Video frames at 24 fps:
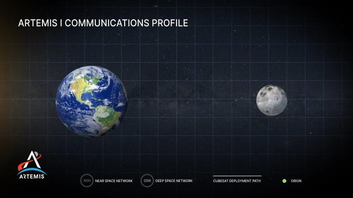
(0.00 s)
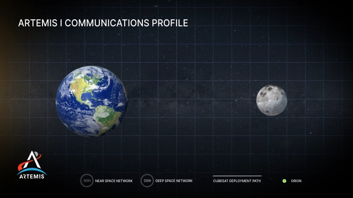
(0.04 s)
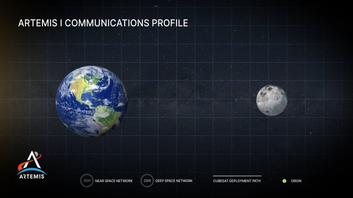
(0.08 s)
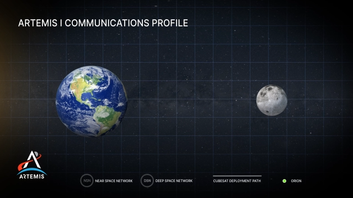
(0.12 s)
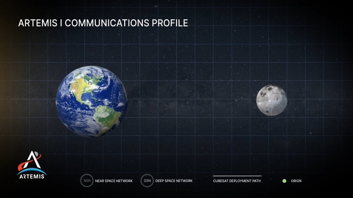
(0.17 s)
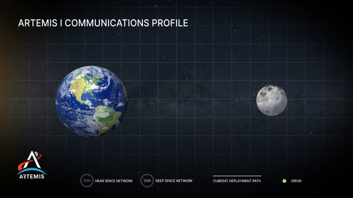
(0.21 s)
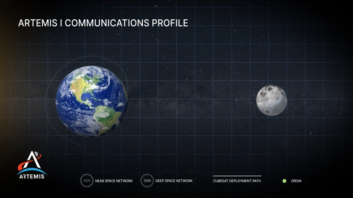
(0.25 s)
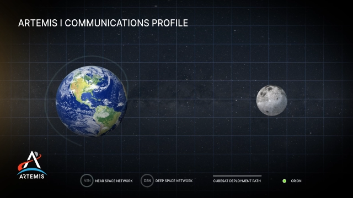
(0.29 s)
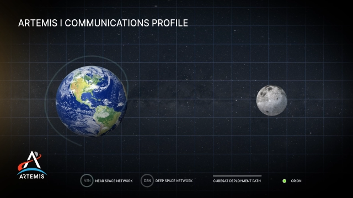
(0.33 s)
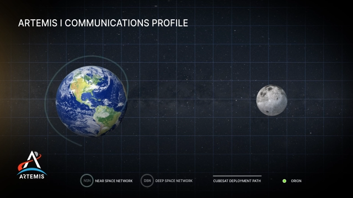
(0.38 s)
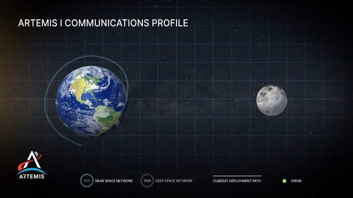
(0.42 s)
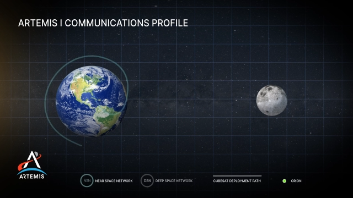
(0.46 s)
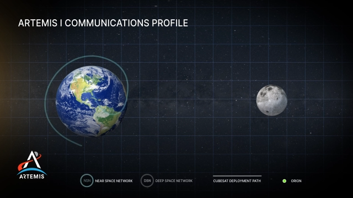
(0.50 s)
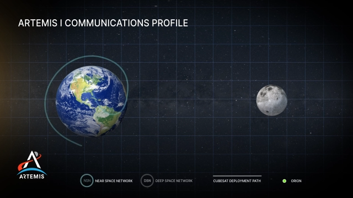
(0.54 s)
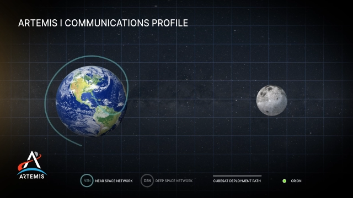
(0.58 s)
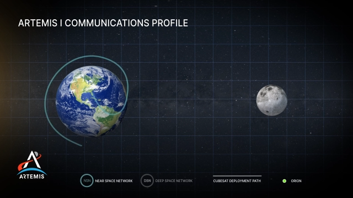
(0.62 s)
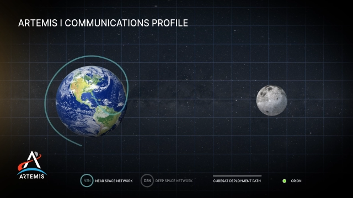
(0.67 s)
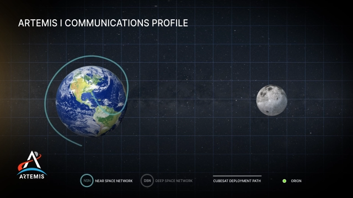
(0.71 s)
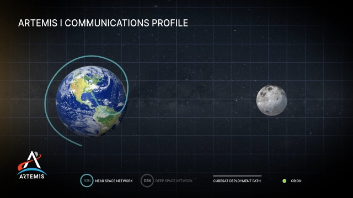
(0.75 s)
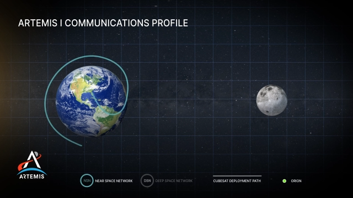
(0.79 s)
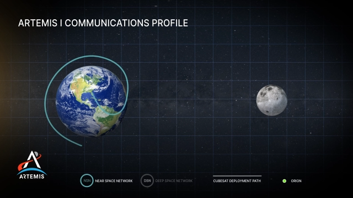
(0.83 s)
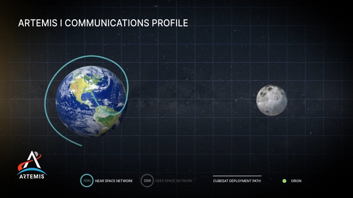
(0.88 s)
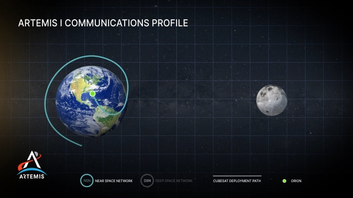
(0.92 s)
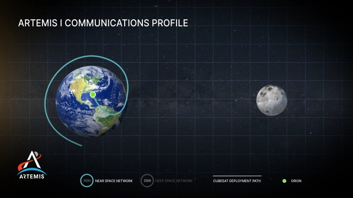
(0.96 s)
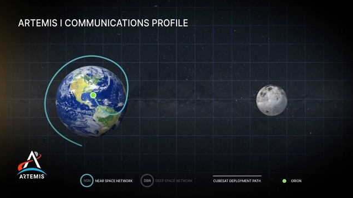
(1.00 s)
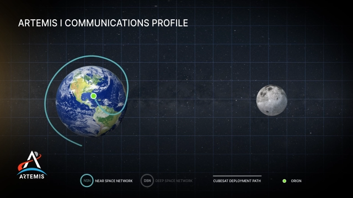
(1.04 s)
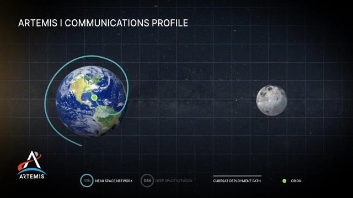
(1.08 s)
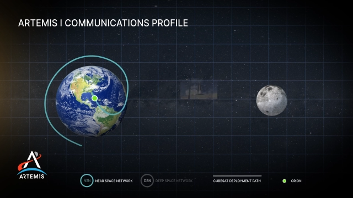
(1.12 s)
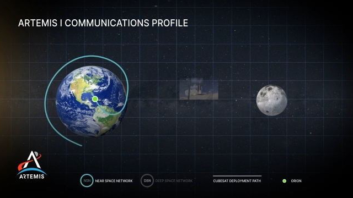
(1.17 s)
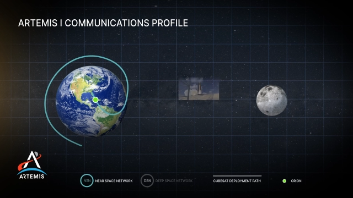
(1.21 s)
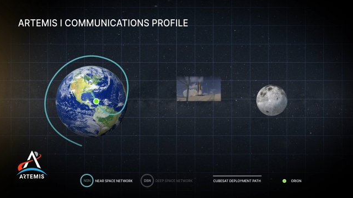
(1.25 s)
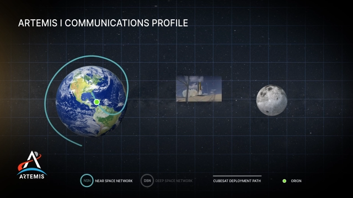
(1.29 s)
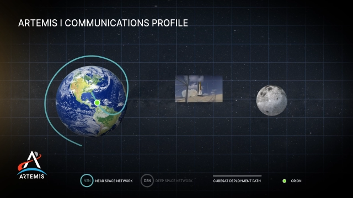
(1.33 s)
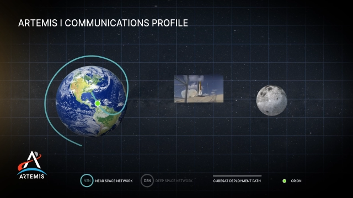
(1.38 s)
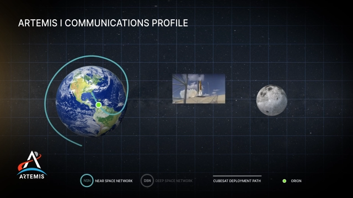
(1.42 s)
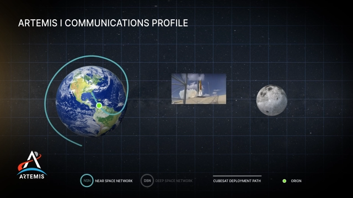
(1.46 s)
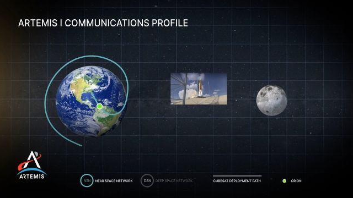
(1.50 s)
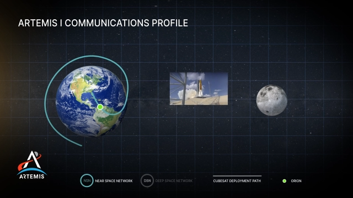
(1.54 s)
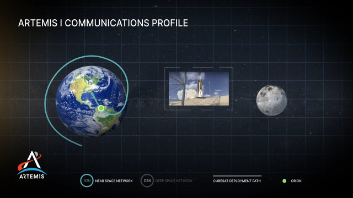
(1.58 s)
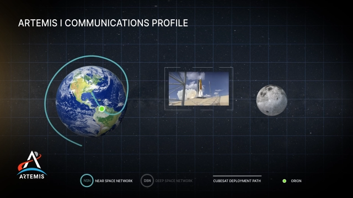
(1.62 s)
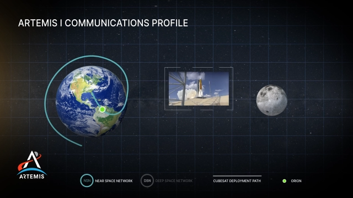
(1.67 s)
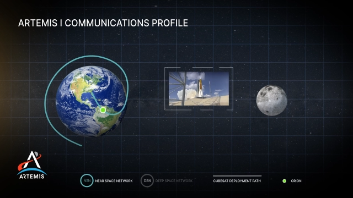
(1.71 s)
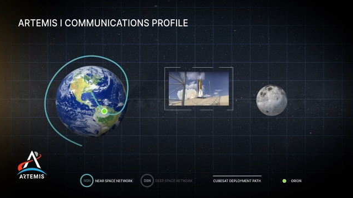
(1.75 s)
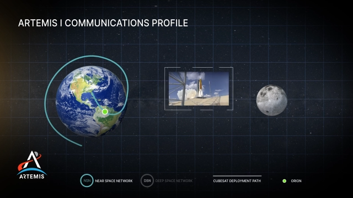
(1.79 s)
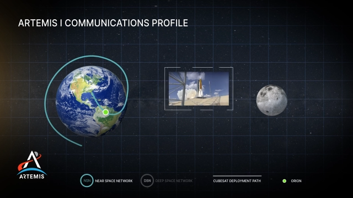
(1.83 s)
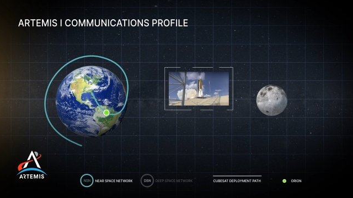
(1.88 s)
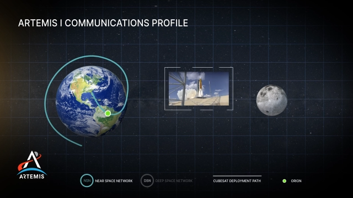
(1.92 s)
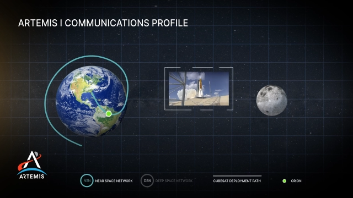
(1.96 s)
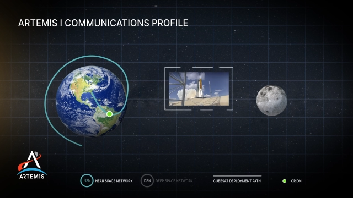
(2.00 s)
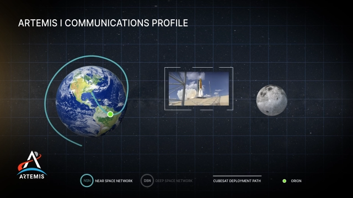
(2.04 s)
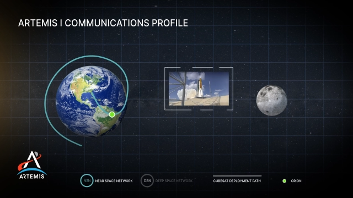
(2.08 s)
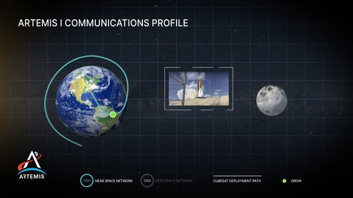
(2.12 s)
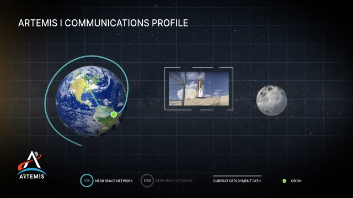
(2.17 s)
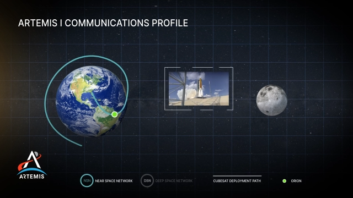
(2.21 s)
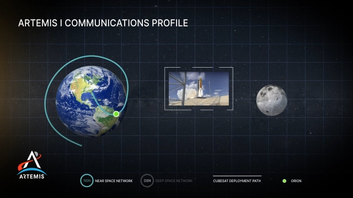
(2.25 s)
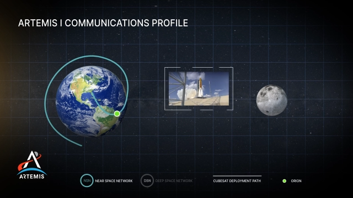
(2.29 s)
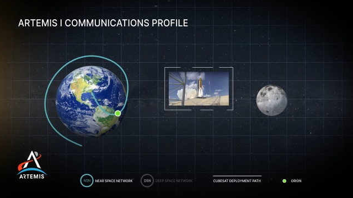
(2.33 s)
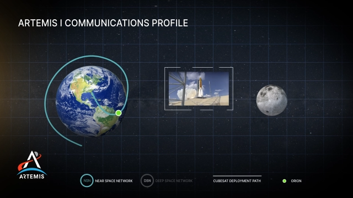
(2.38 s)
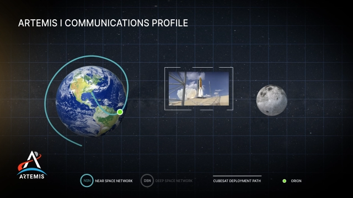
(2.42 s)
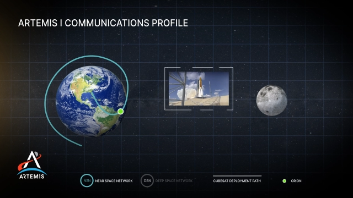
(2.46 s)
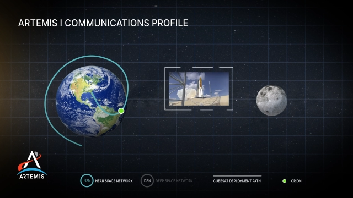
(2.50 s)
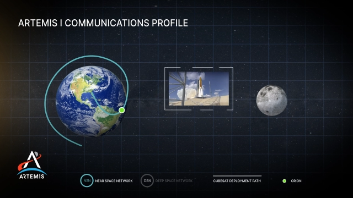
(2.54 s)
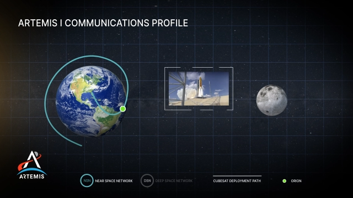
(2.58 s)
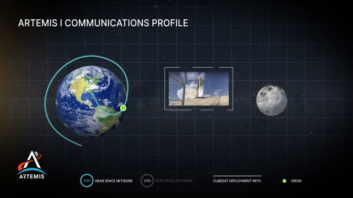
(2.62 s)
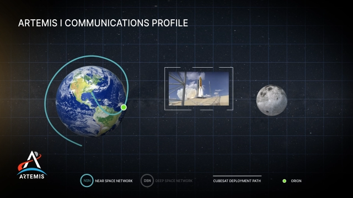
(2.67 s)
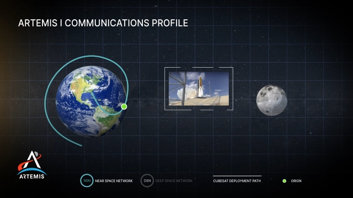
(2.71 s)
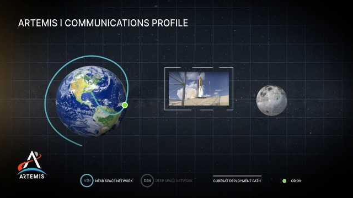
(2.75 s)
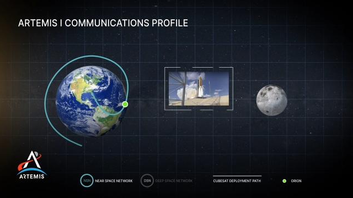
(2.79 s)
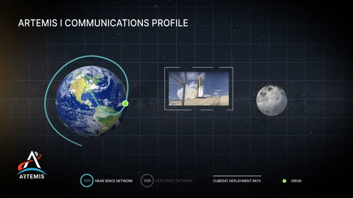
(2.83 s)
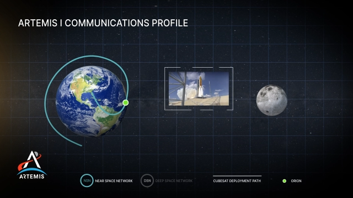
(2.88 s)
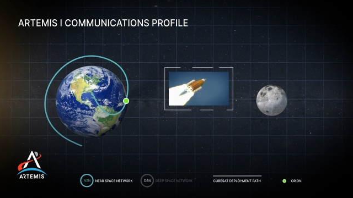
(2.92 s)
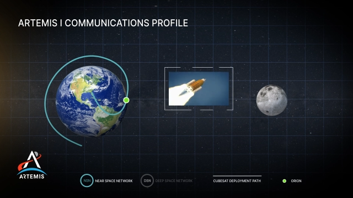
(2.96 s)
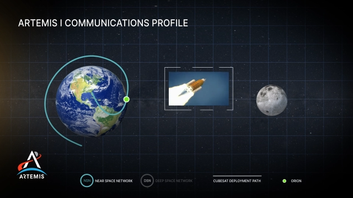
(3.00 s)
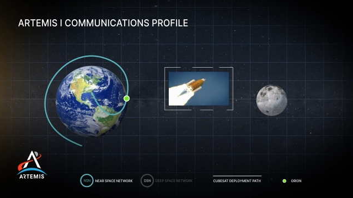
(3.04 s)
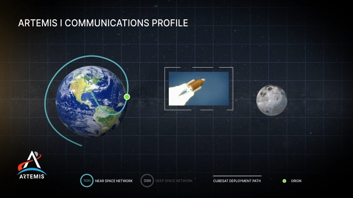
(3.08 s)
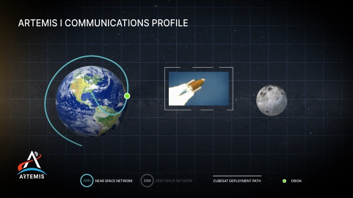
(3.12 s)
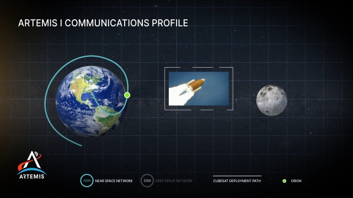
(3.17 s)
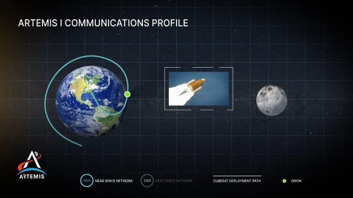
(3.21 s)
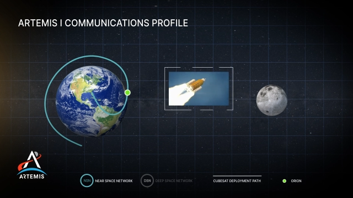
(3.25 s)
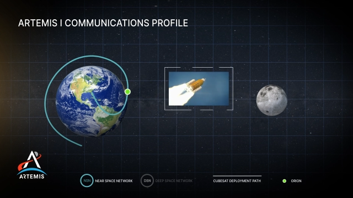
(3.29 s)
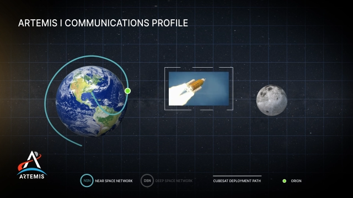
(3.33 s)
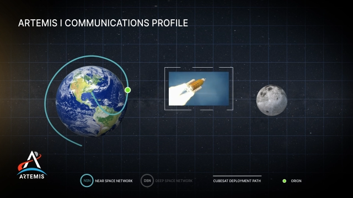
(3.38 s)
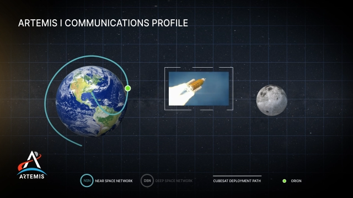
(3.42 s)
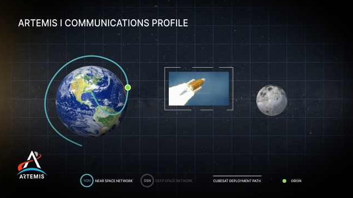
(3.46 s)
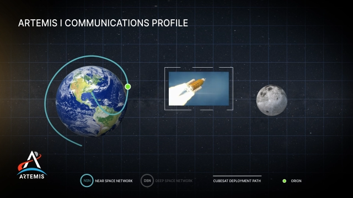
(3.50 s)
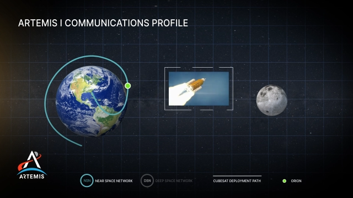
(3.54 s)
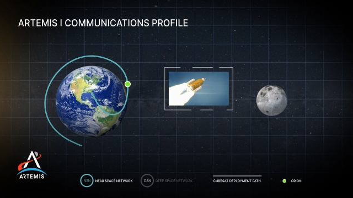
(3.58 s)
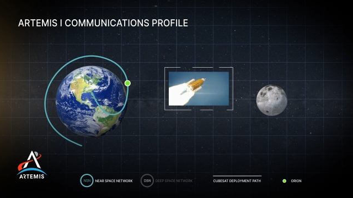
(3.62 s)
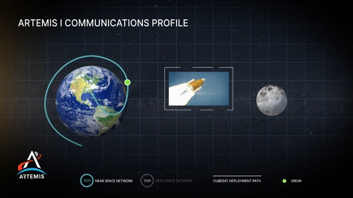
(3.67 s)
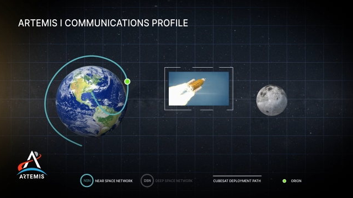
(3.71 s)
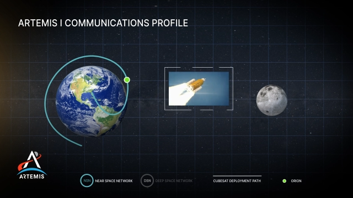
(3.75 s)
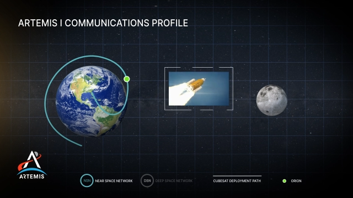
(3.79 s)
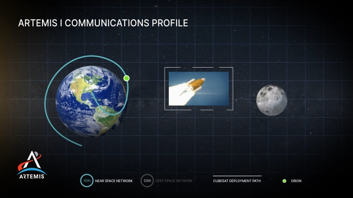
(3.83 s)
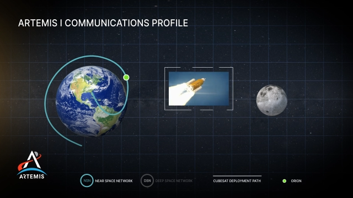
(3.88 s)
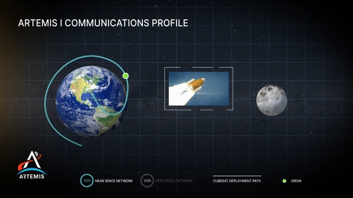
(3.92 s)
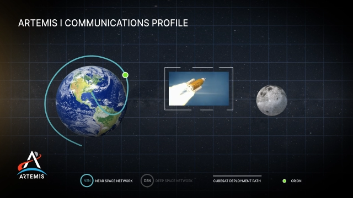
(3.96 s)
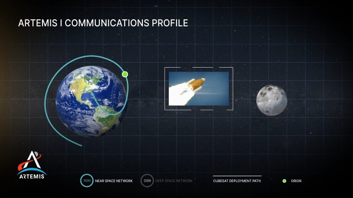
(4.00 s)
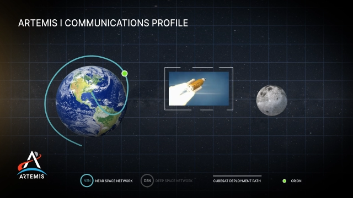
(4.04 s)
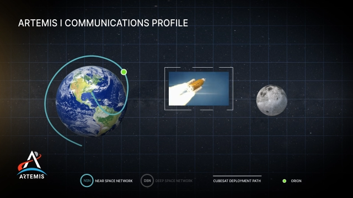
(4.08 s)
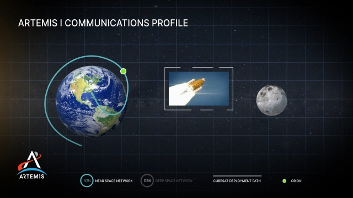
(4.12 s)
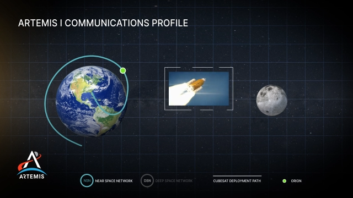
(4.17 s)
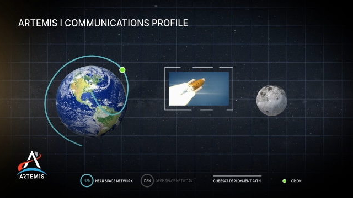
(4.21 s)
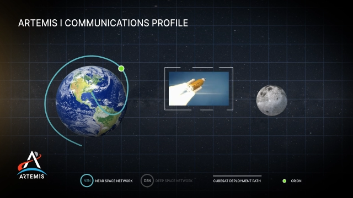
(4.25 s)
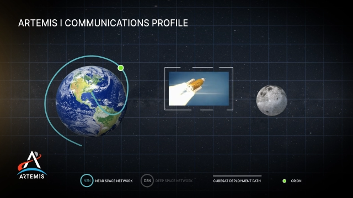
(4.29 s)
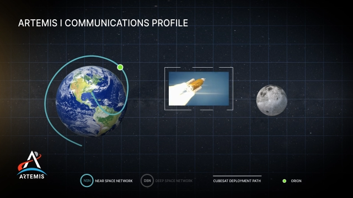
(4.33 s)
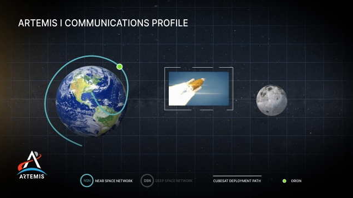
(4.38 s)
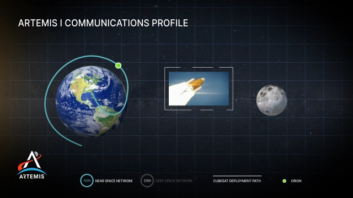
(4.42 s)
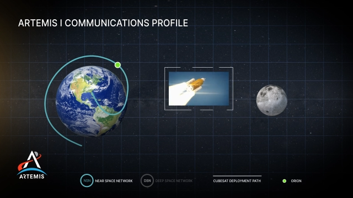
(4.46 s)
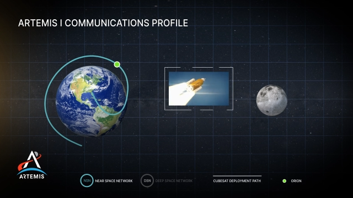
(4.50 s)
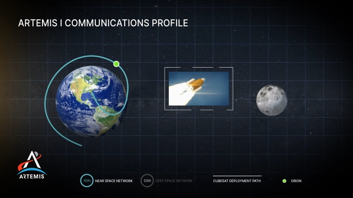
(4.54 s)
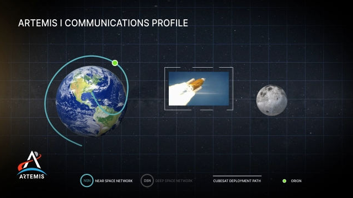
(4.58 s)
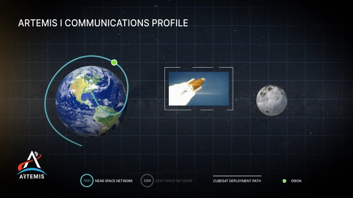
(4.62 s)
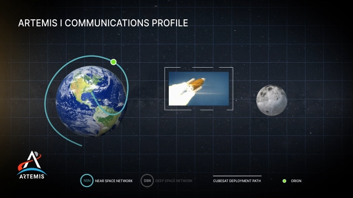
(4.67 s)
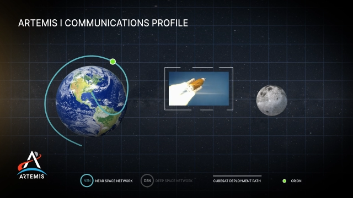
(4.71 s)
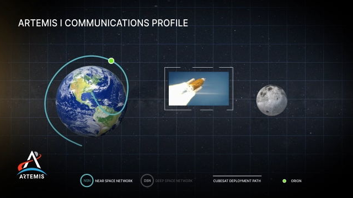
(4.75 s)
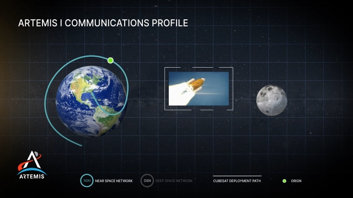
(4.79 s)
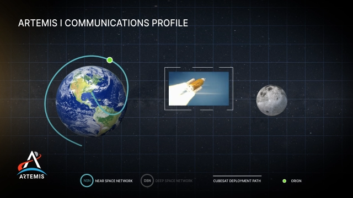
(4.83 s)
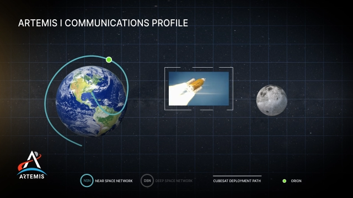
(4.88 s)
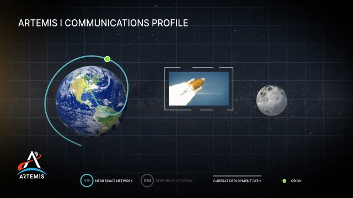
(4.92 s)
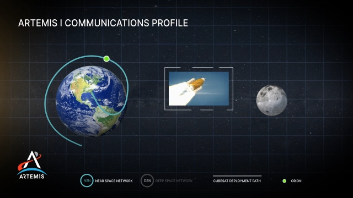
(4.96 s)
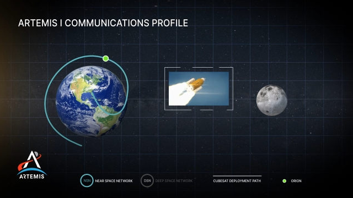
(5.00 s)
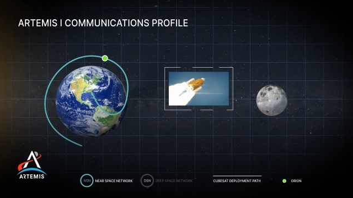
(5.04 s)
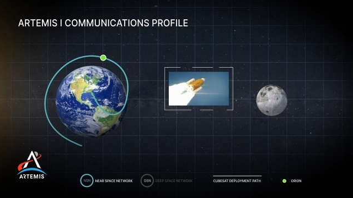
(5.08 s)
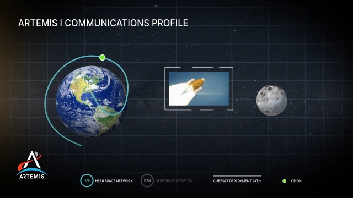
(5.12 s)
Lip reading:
Nobody's mouth can be seen.